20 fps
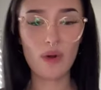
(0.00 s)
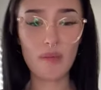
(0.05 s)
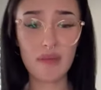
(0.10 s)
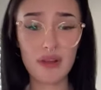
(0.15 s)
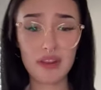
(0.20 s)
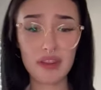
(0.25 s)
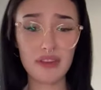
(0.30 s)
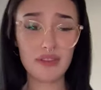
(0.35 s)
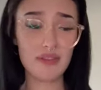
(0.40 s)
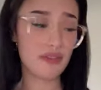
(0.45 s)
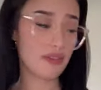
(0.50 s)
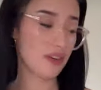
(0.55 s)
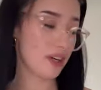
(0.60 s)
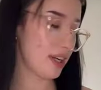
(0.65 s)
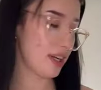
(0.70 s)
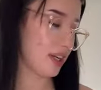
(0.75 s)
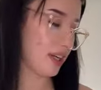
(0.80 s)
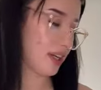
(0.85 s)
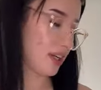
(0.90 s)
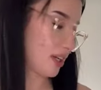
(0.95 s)
one month
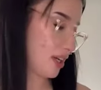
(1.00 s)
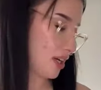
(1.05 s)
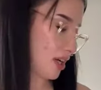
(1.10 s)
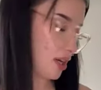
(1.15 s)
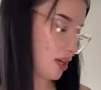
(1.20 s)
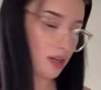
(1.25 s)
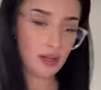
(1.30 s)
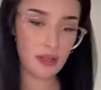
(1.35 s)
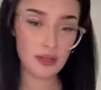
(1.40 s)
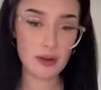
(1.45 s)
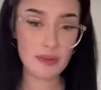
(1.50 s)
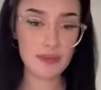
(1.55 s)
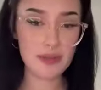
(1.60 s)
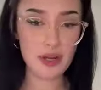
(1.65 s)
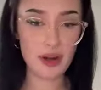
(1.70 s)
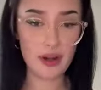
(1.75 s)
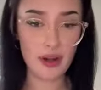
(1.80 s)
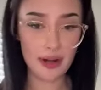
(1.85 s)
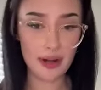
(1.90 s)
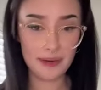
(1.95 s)
free. No, I'm
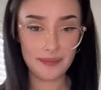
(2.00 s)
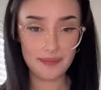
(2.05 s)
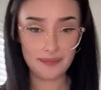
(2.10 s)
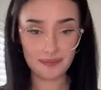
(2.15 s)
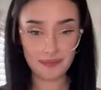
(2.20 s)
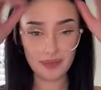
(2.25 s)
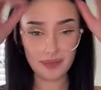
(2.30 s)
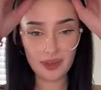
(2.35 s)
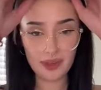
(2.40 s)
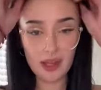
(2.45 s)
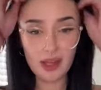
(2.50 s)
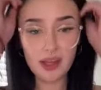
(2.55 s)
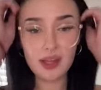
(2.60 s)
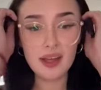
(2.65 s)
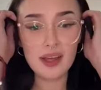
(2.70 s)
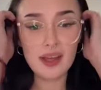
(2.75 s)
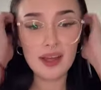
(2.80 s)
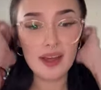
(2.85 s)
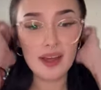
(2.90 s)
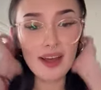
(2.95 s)
sorry.
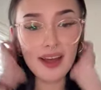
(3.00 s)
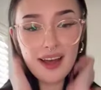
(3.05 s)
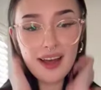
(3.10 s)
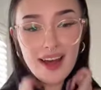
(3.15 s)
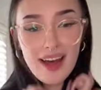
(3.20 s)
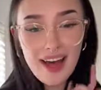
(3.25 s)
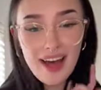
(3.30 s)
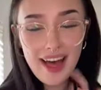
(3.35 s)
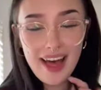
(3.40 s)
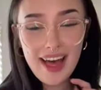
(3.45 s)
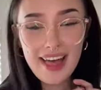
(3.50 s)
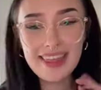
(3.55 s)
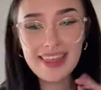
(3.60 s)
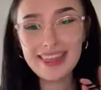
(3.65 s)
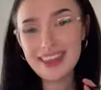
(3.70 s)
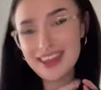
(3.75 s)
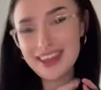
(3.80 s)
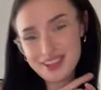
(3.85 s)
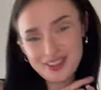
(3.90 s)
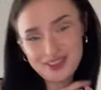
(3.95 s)
Uh,
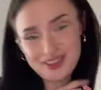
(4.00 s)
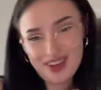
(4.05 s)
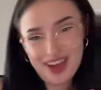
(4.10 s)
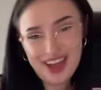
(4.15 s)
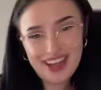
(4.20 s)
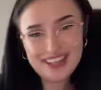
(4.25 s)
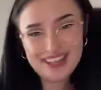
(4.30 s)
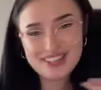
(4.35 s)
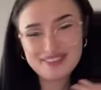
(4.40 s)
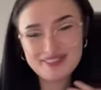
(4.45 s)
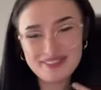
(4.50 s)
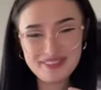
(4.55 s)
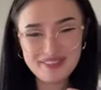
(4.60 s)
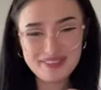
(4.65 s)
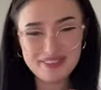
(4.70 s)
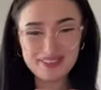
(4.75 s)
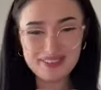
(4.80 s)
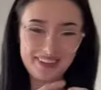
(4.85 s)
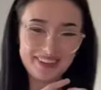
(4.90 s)
thank you guys for